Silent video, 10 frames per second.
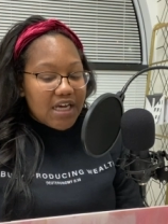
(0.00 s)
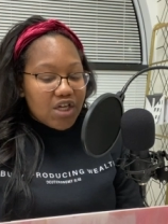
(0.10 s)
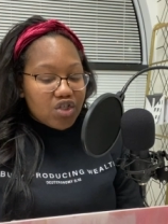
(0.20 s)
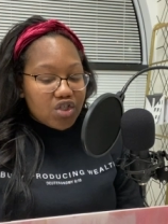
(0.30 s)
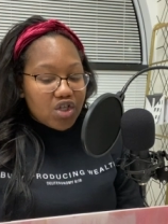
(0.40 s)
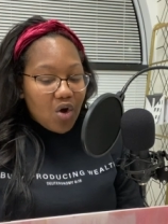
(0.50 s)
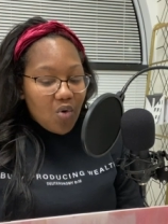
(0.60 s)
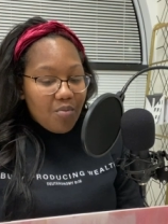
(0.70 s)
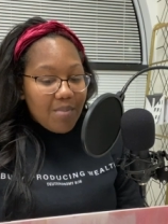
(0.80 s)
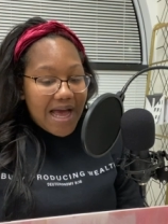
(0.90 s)

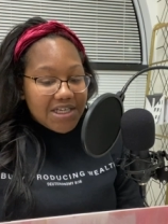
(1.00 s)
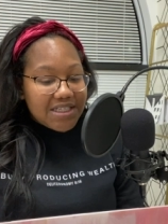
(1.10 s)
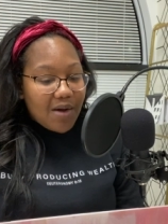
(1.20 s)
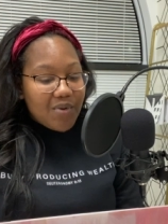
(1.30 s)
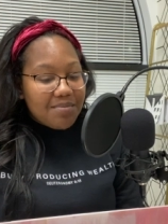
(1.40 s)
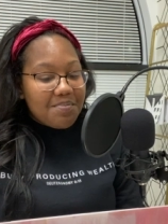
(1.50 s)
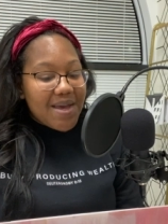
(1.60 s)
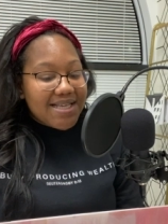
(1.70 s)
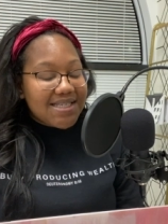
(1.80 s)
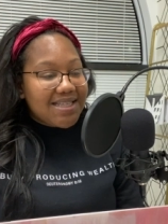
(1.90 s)
so much that we
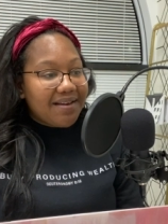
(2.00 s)
miss the